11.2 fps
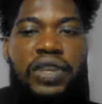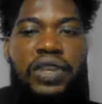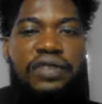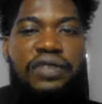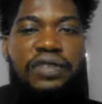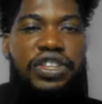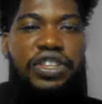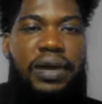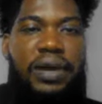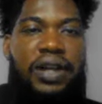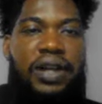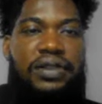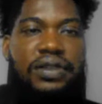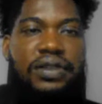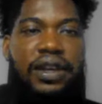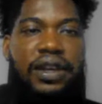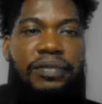get it for a
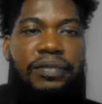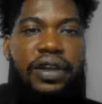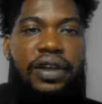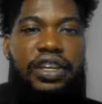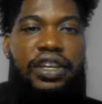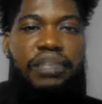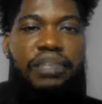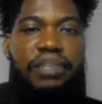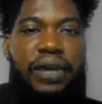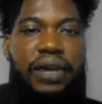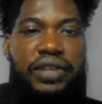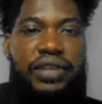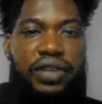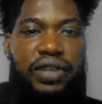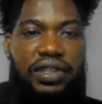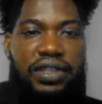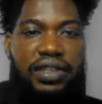cheaper rate. So
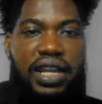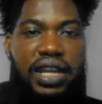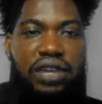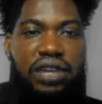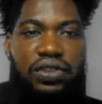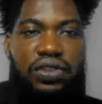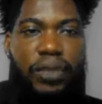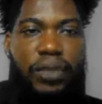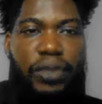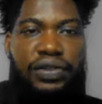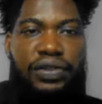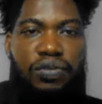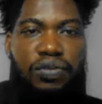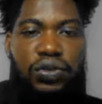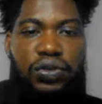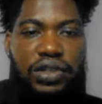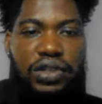you can see I click on domains on
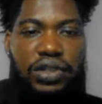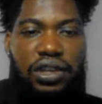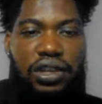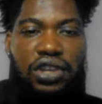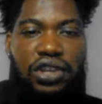Bluehost here.